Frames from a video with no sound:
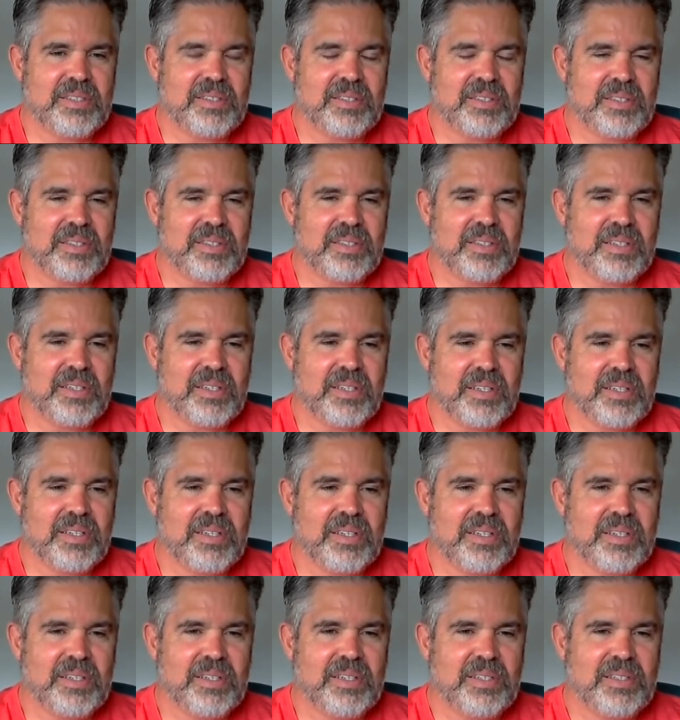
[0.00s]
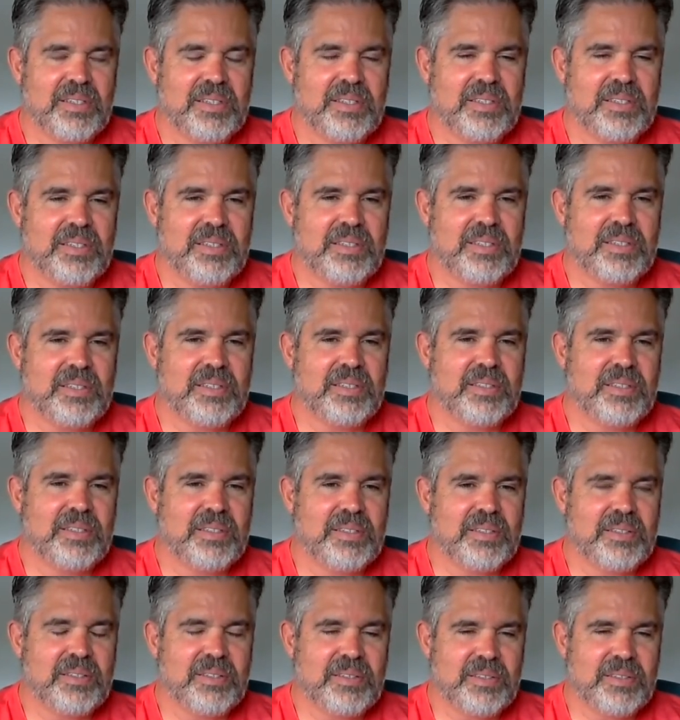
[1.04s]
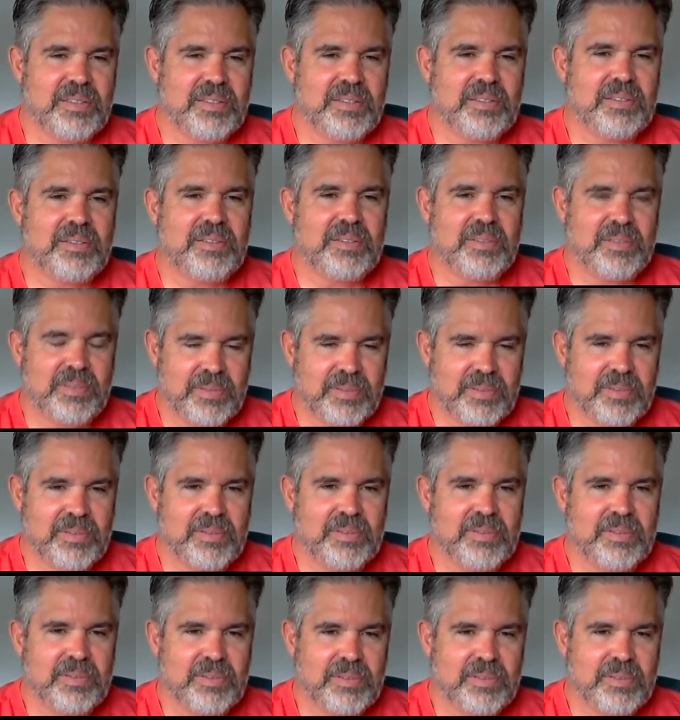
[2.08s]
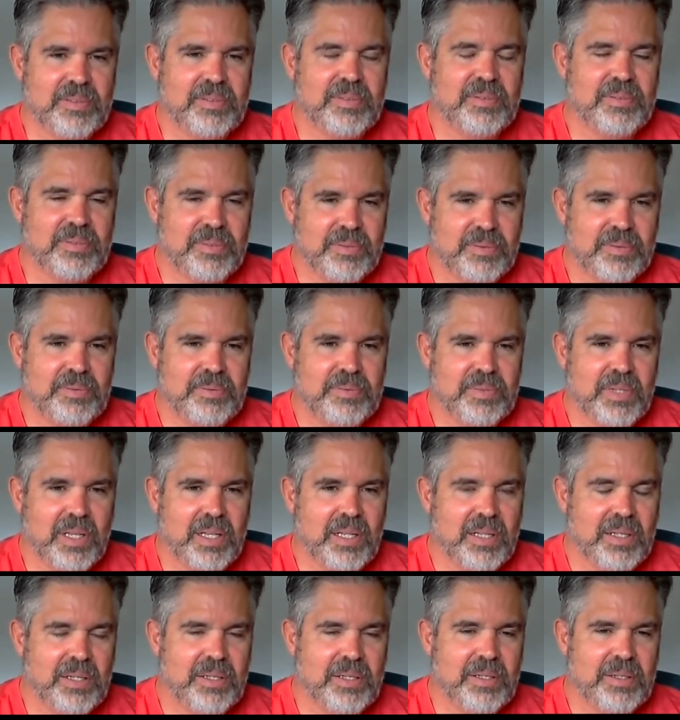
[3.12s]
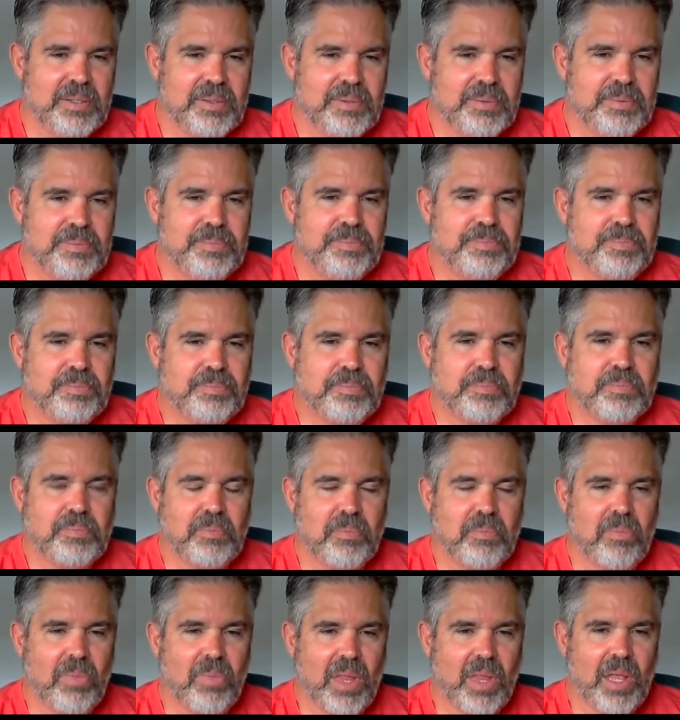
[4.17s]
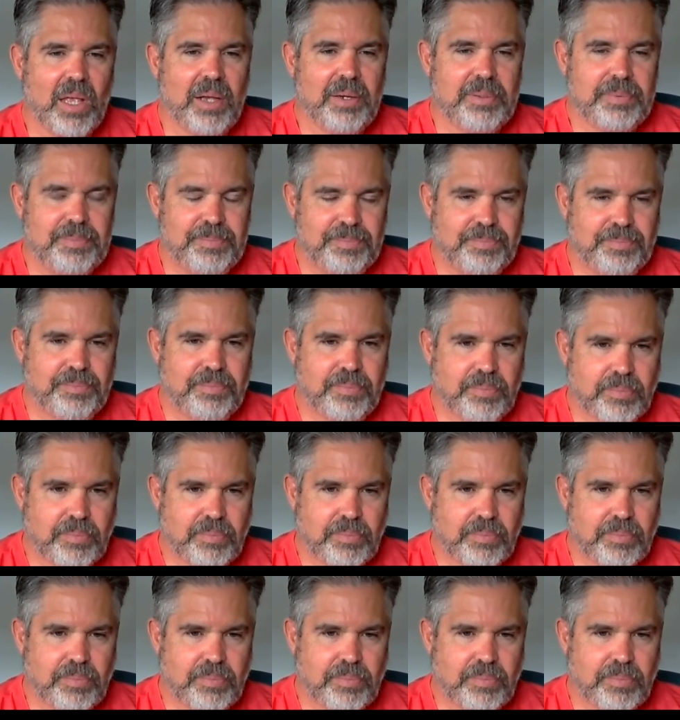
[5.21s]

[no speech]